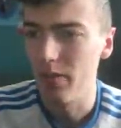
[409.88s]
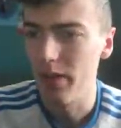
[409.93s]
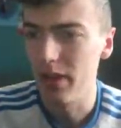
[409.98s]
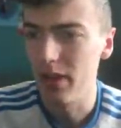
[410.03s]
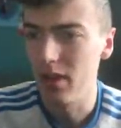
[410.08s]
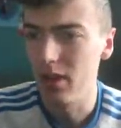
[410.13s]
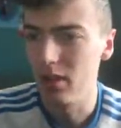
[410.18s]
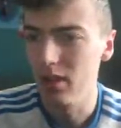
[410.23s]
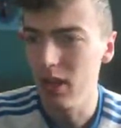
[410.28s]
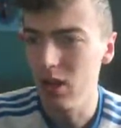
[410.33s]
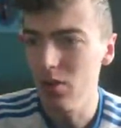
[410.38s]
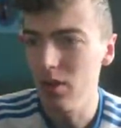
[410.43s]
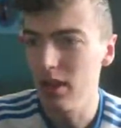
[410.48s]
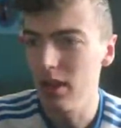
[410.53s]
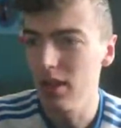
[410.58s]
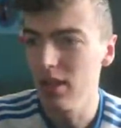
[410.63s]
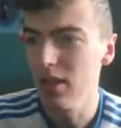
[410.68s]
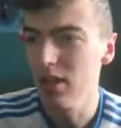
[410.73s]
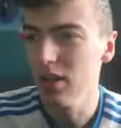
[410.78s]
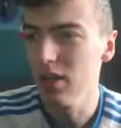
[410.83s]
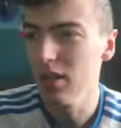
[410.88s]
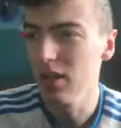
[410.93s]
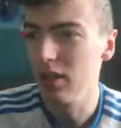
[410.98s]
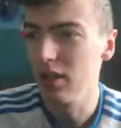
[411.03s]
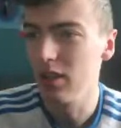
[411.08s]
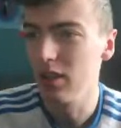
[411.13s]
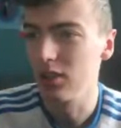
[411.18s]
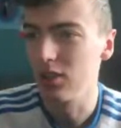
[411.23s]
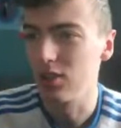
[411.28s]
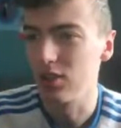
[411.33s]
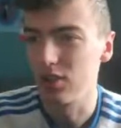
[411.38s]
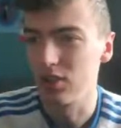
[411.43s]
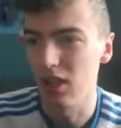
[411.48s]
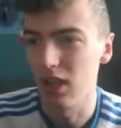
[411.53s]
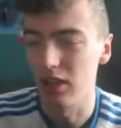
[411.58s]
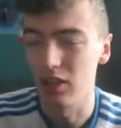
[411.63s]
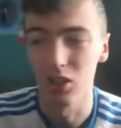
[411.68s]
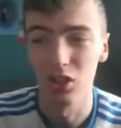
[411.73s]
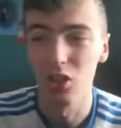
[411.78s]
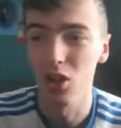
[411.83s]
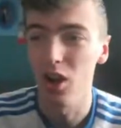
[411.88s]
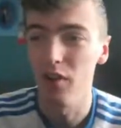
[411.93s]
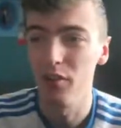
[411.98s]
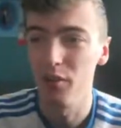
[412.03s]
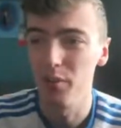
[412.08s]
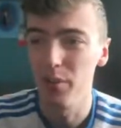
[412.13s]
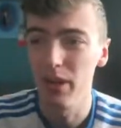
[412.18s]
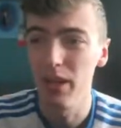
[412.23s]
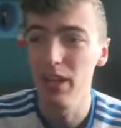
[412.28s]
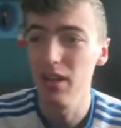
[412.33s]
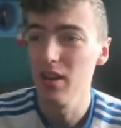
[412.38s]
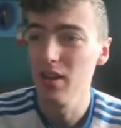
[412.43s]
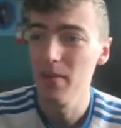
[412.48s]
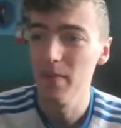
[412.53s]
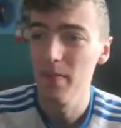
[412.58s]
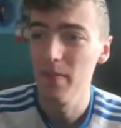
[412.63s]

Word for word: Down here is just like a lava pit,